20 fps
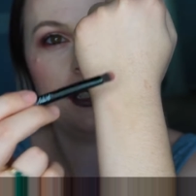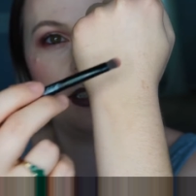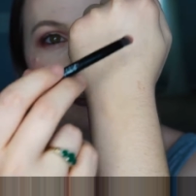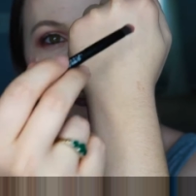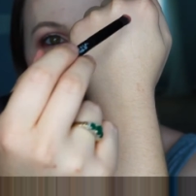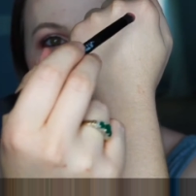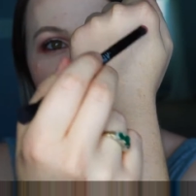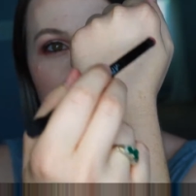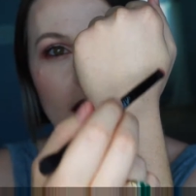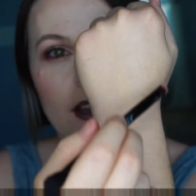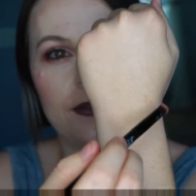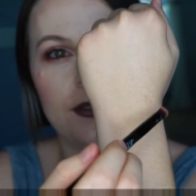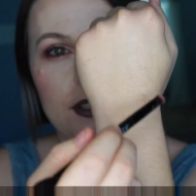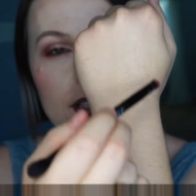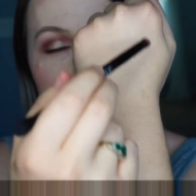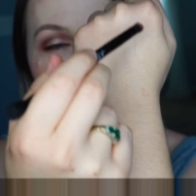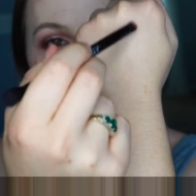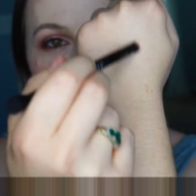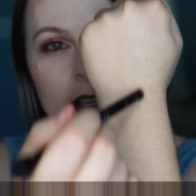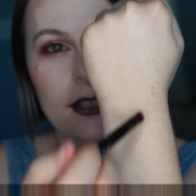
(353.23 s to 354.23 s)
This half
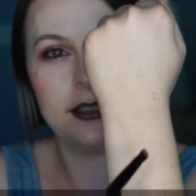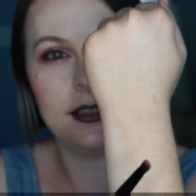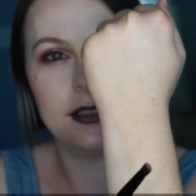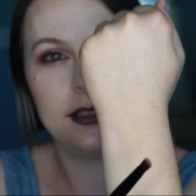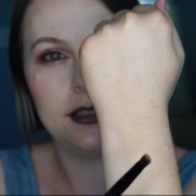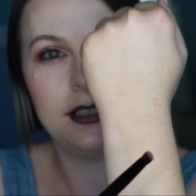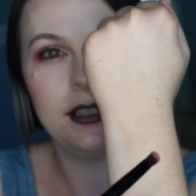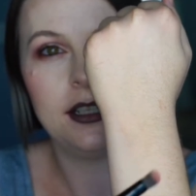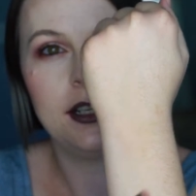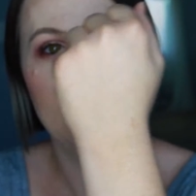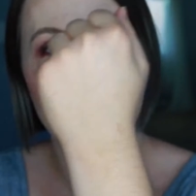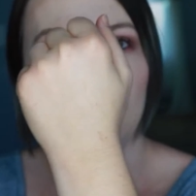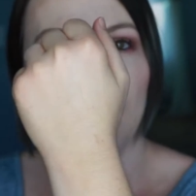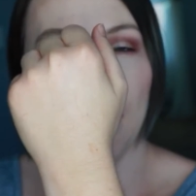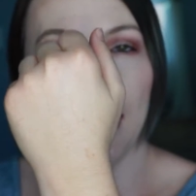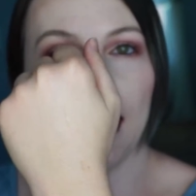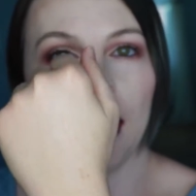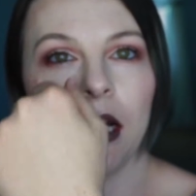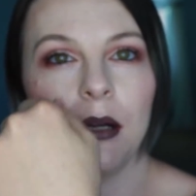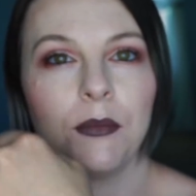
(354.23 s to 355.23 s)
is not.
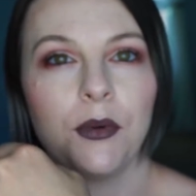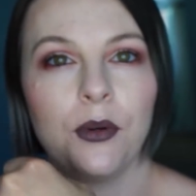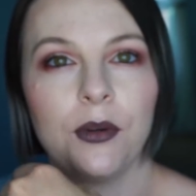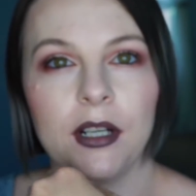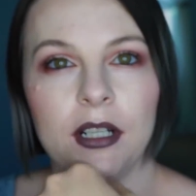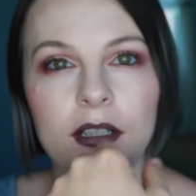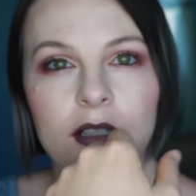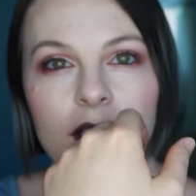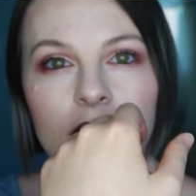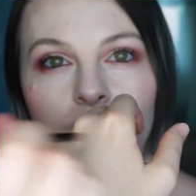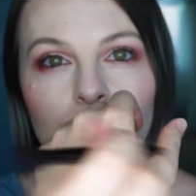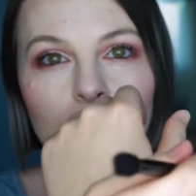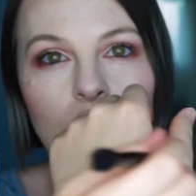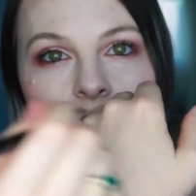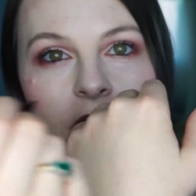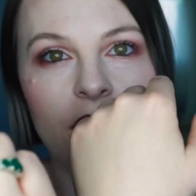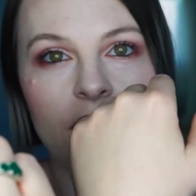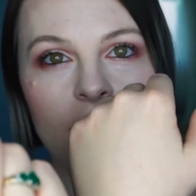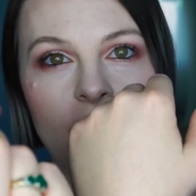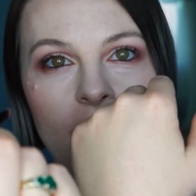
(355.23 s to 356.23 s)
And I'm going to
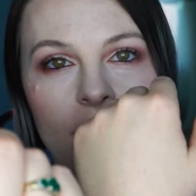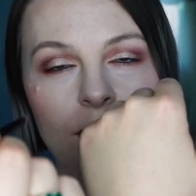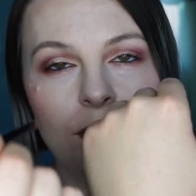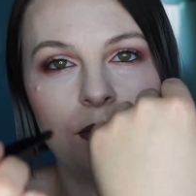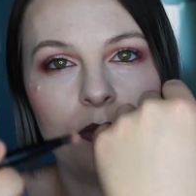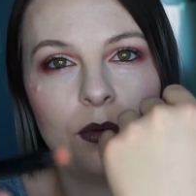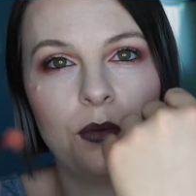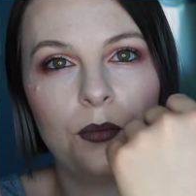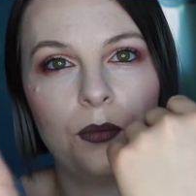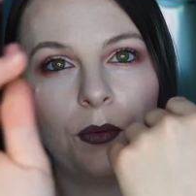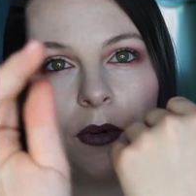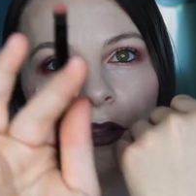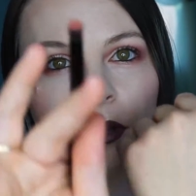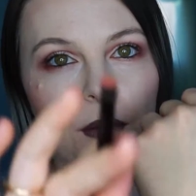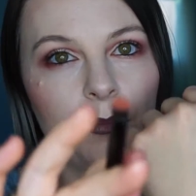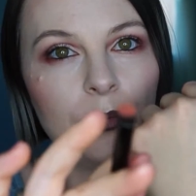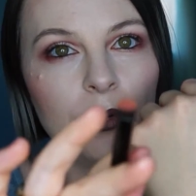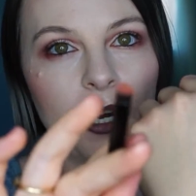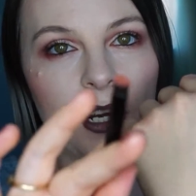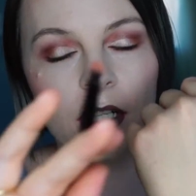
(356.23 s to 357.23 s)
swatch them with
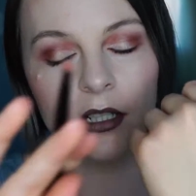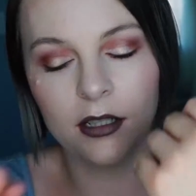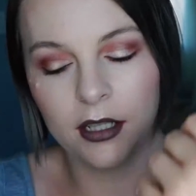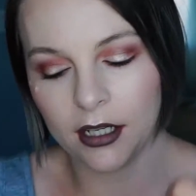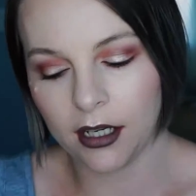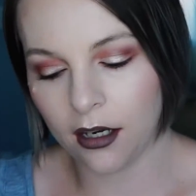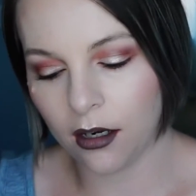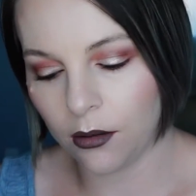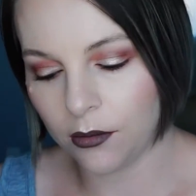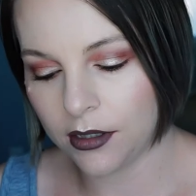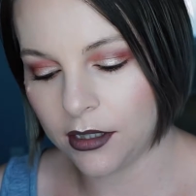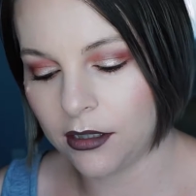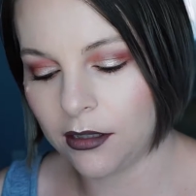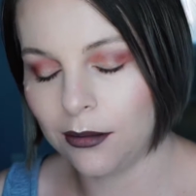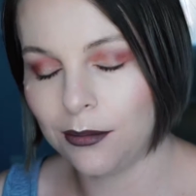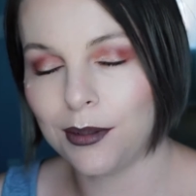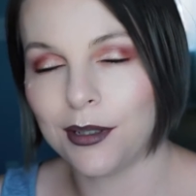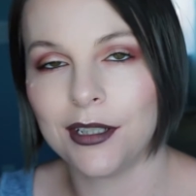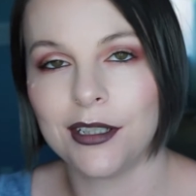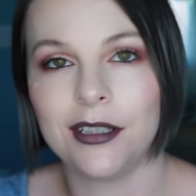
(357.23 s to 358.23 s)
a brush like I always
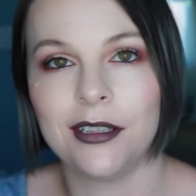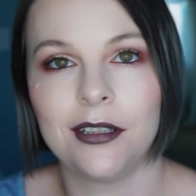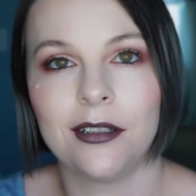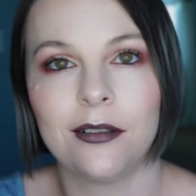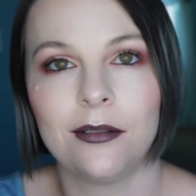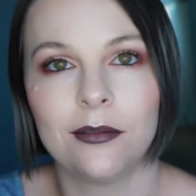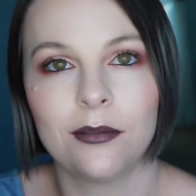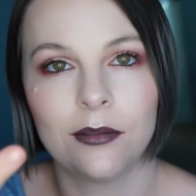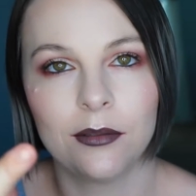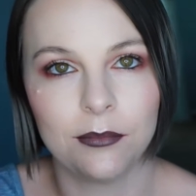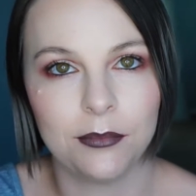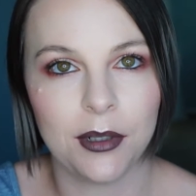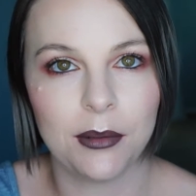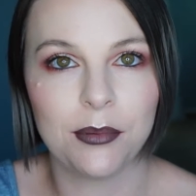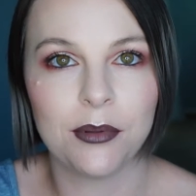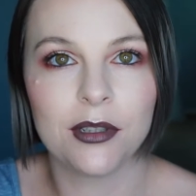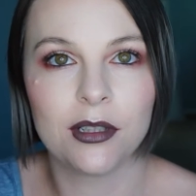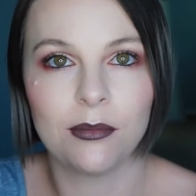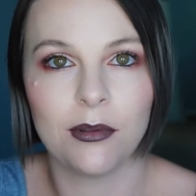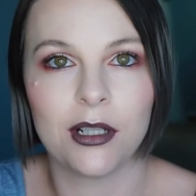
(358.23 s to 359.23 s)
do, because
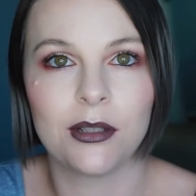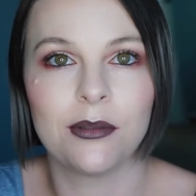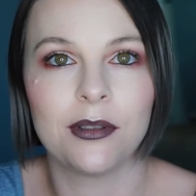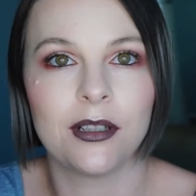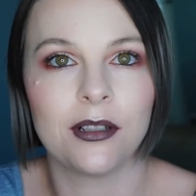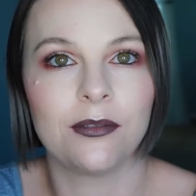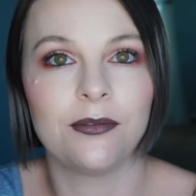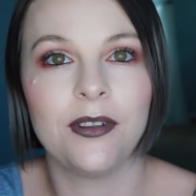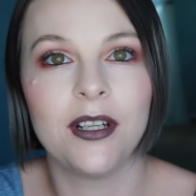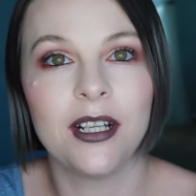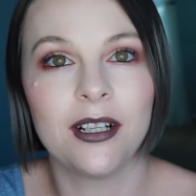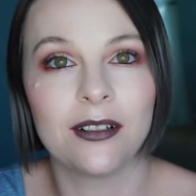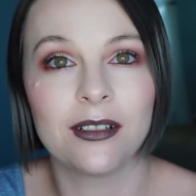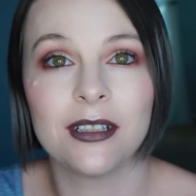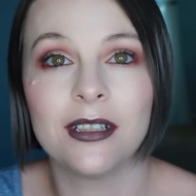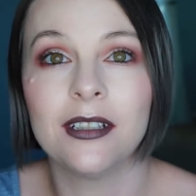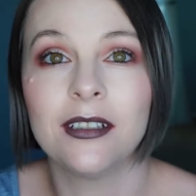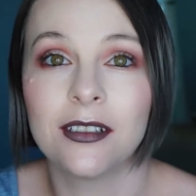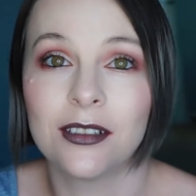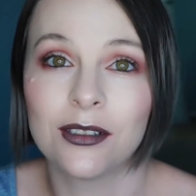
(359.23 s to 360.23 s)
people swatch with their fingers
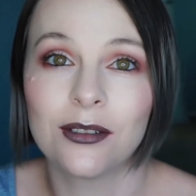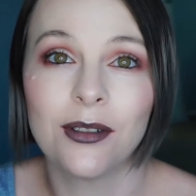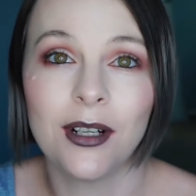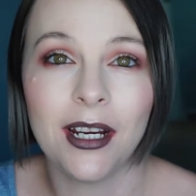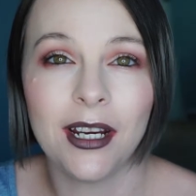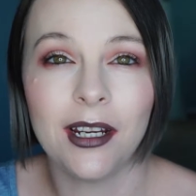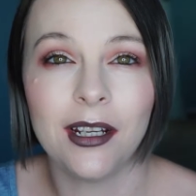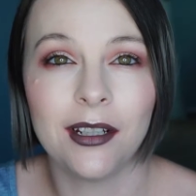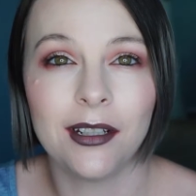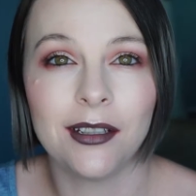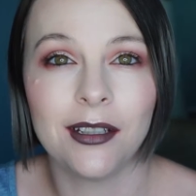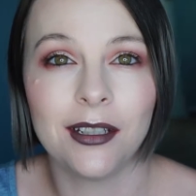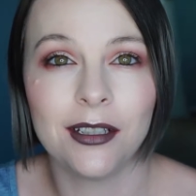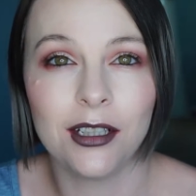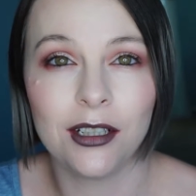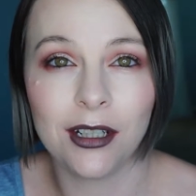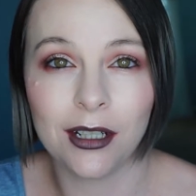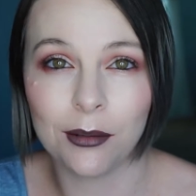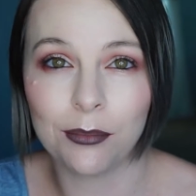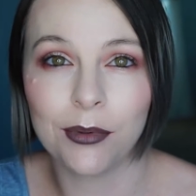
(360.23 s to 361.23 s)
and it looks great, and then
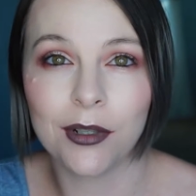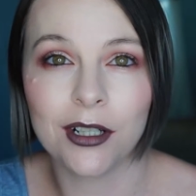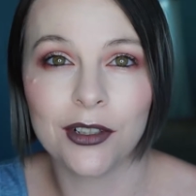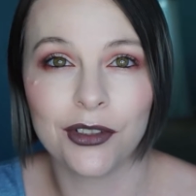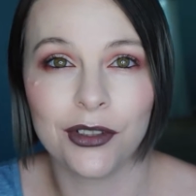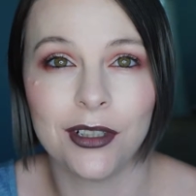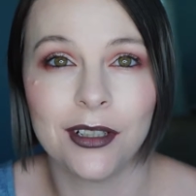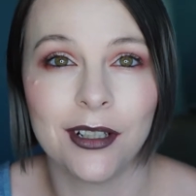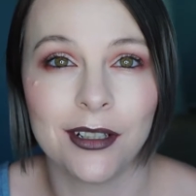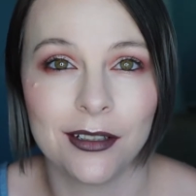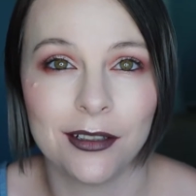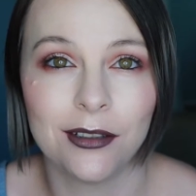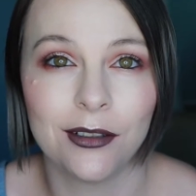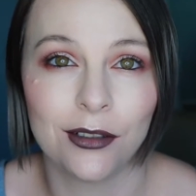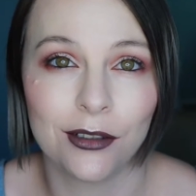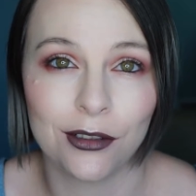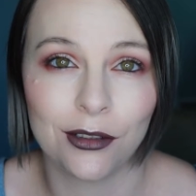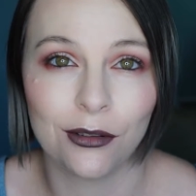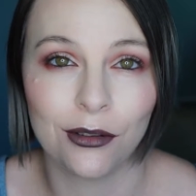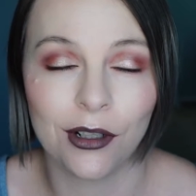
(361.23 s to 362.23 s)
you get a brush and it doesn't
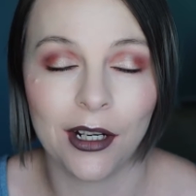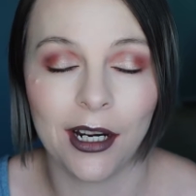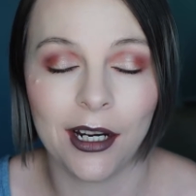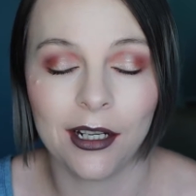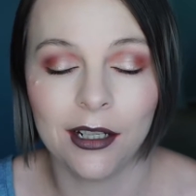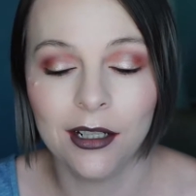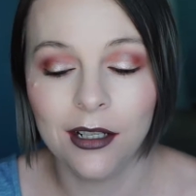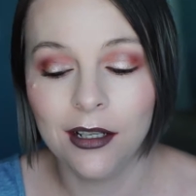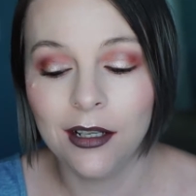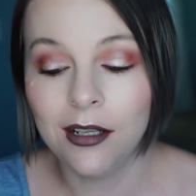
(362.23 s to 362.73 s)
look so great.